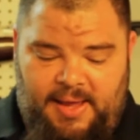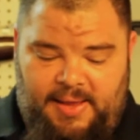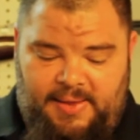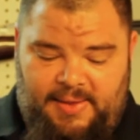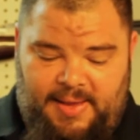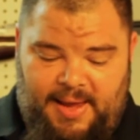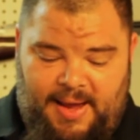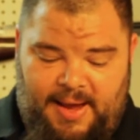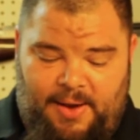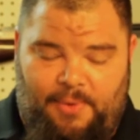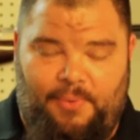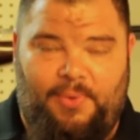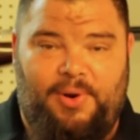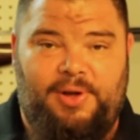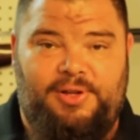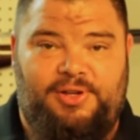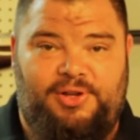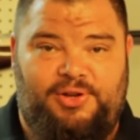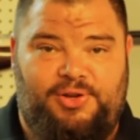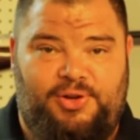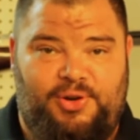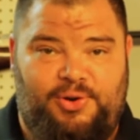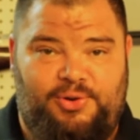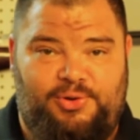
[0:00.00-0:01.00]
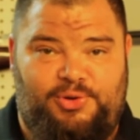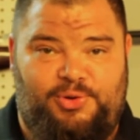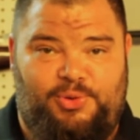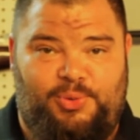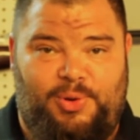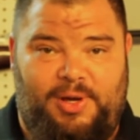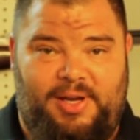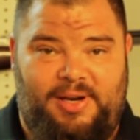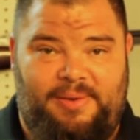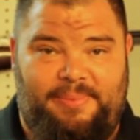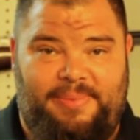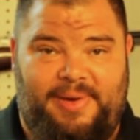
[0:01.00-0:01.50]
Now, what's so
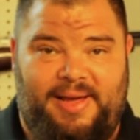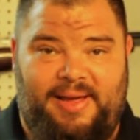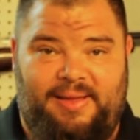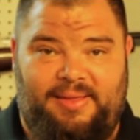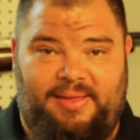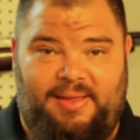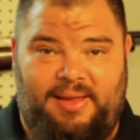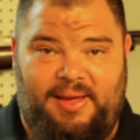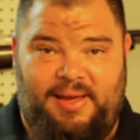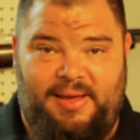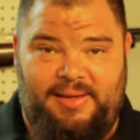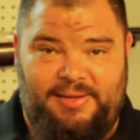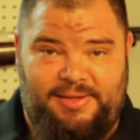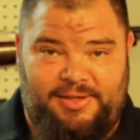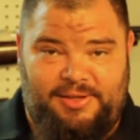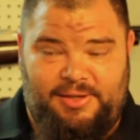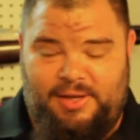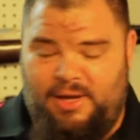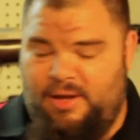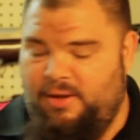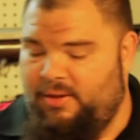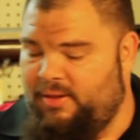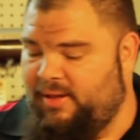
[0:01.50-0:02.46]
sweet about this?